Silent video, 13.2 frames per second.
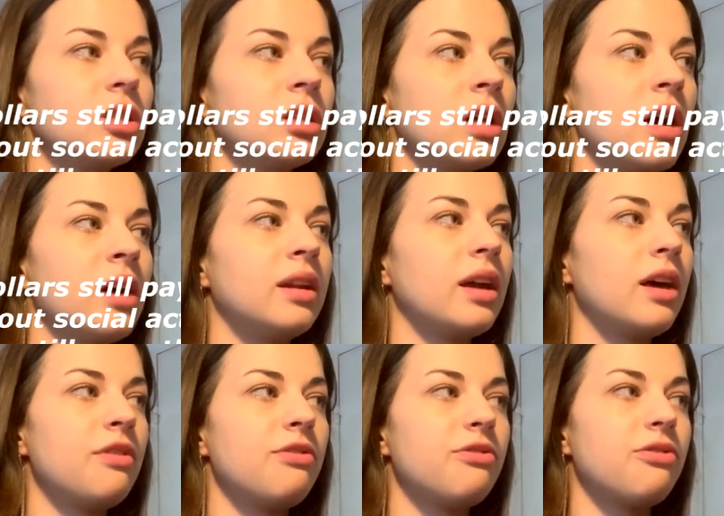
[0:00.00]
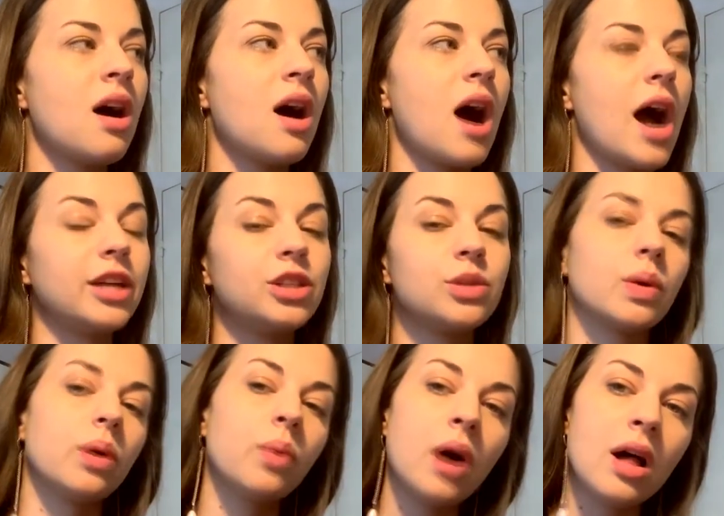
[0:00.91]
And if I do
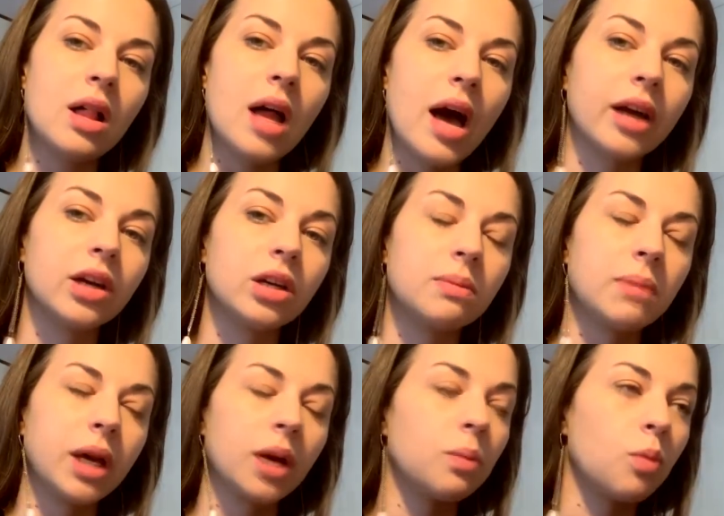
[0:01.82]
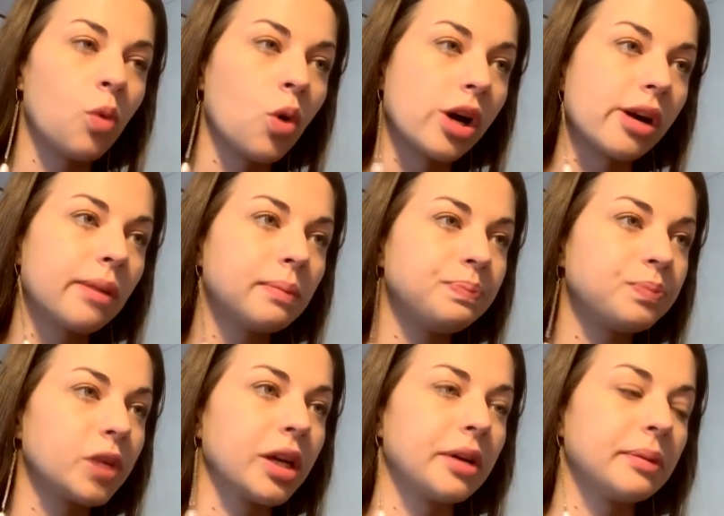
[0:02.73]
it well, I could make more,
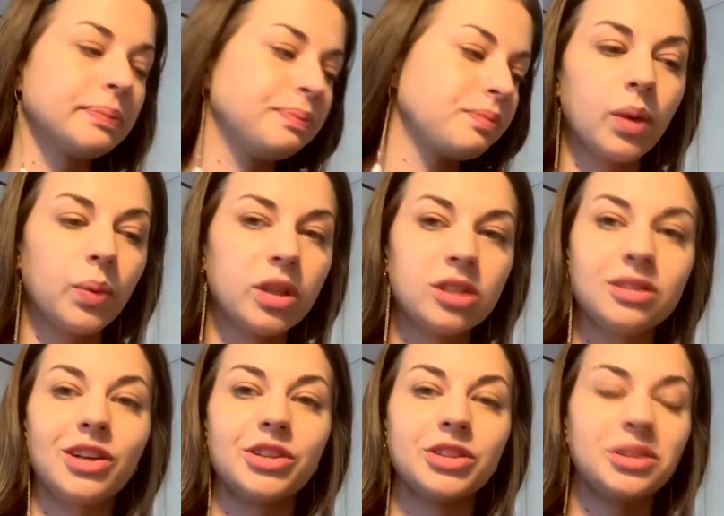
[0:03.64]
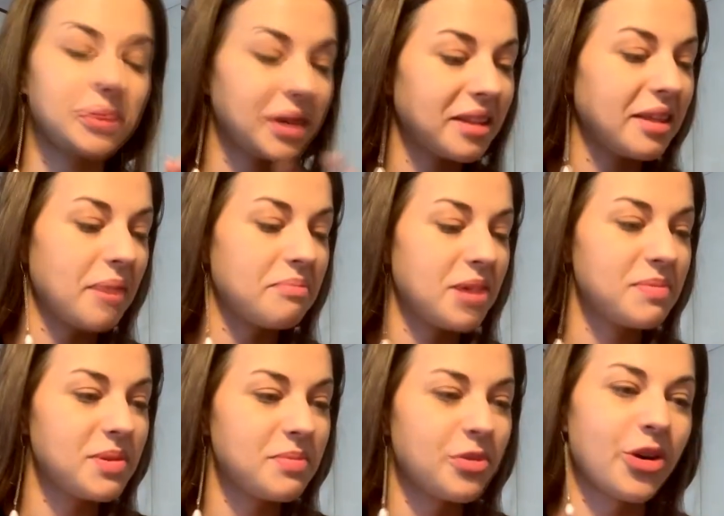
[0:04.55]
you know. We'll start doing that
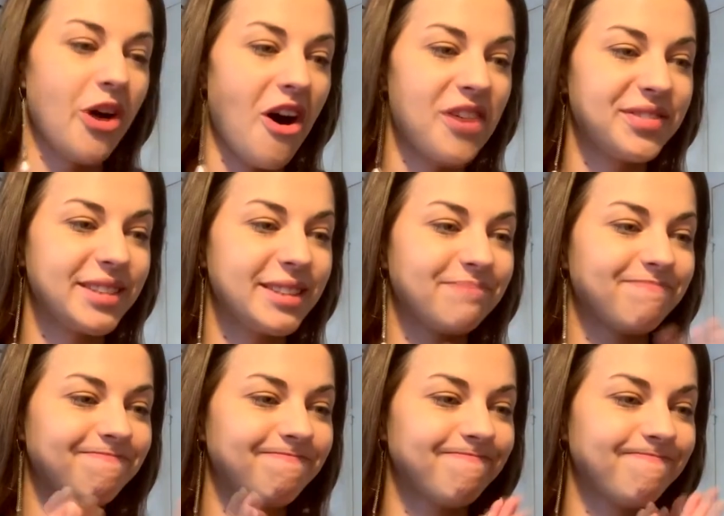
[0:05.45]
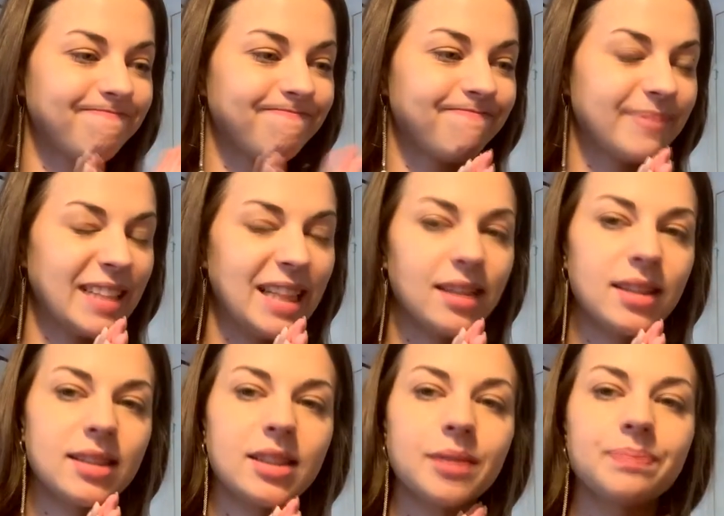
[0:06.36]
maybe more often.
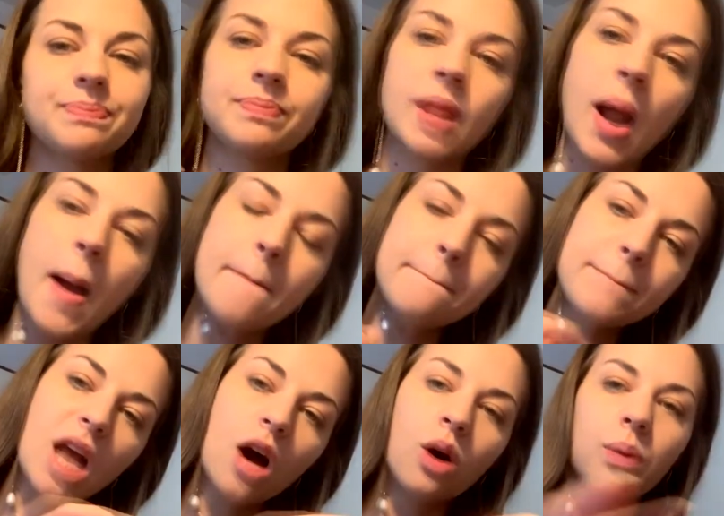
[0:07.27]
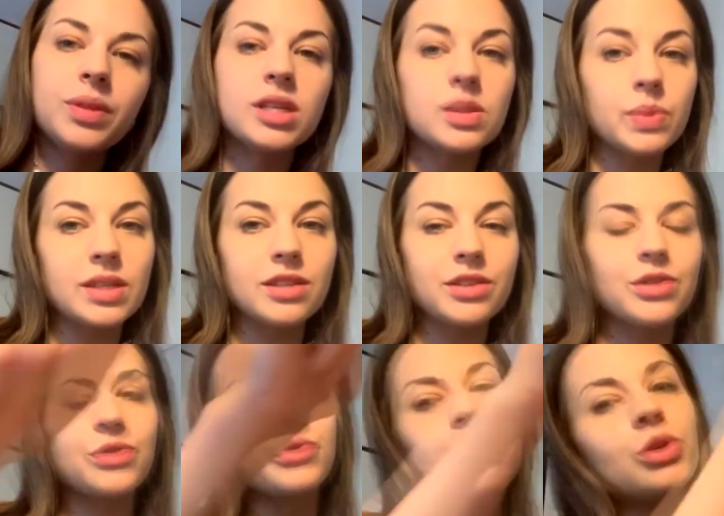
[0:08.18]
Let's see. Hope this was
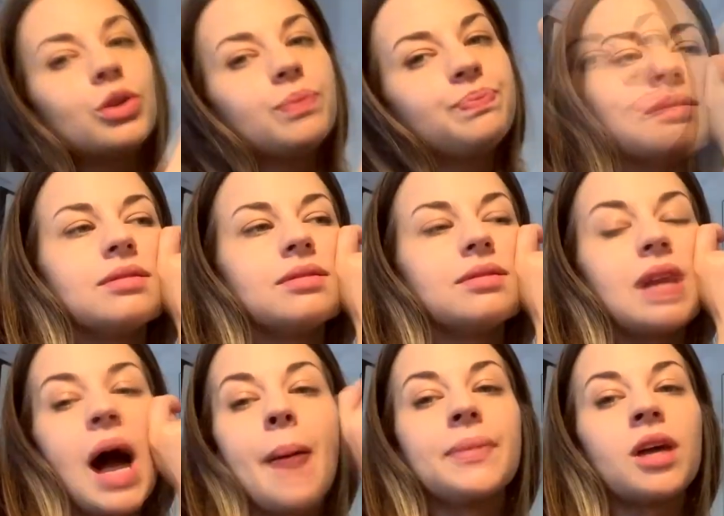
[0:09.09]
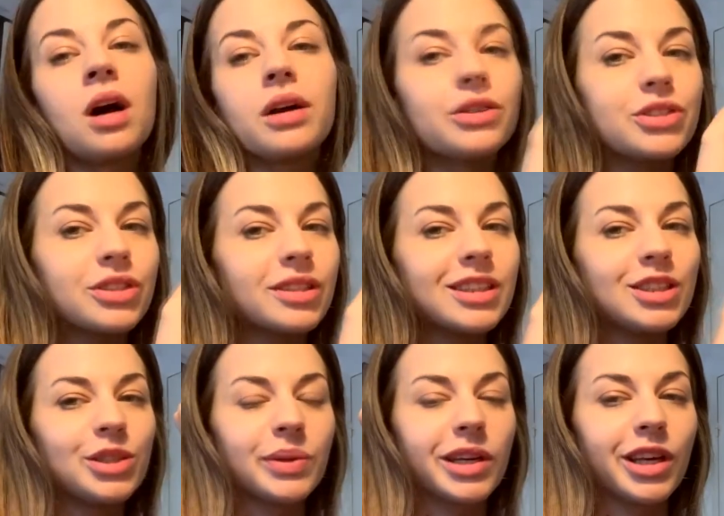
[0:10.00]
useful. I'm not usually
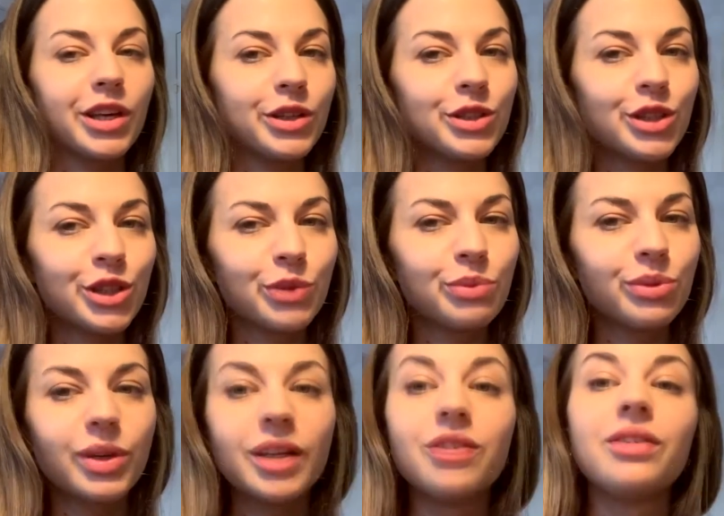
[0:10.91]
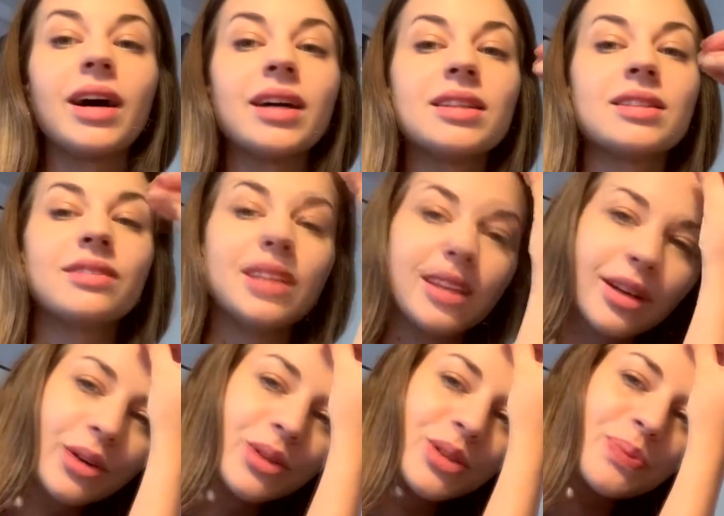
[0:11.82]
doing YouTube advice
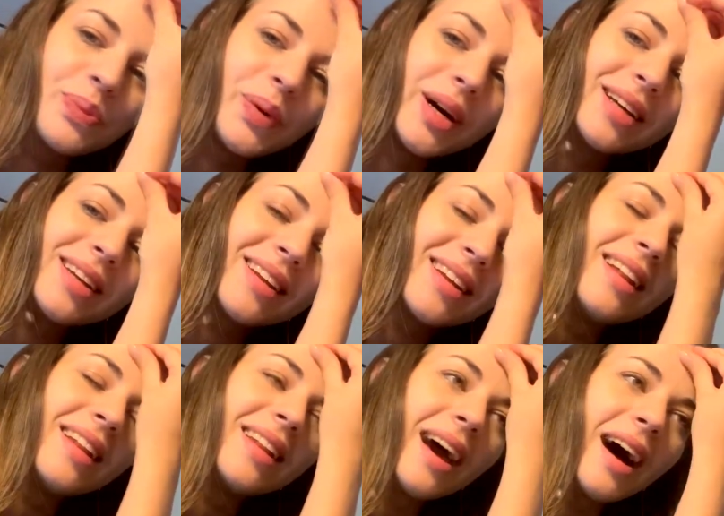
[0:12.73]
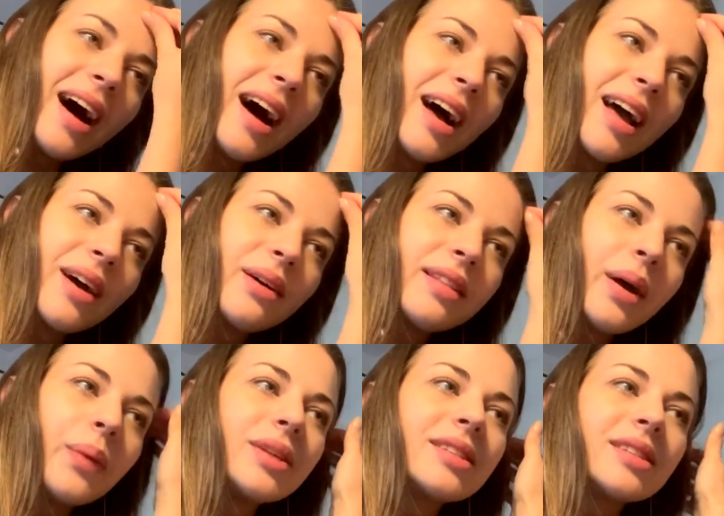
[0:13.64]
videos, but
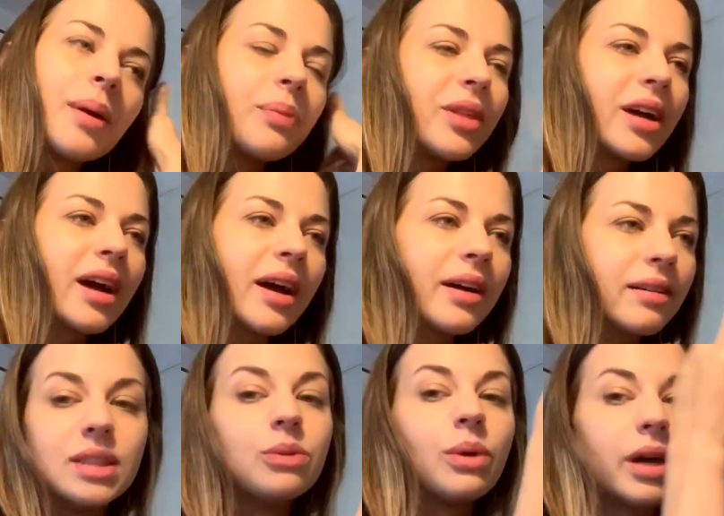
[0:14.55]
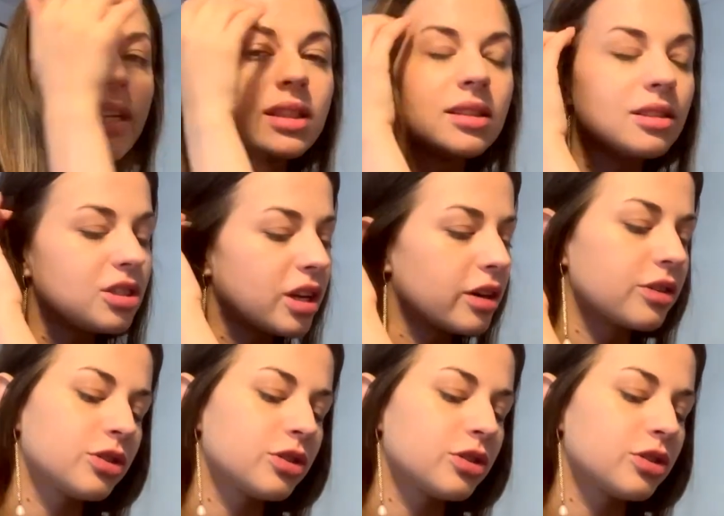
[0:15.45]
that was something I wanted to share.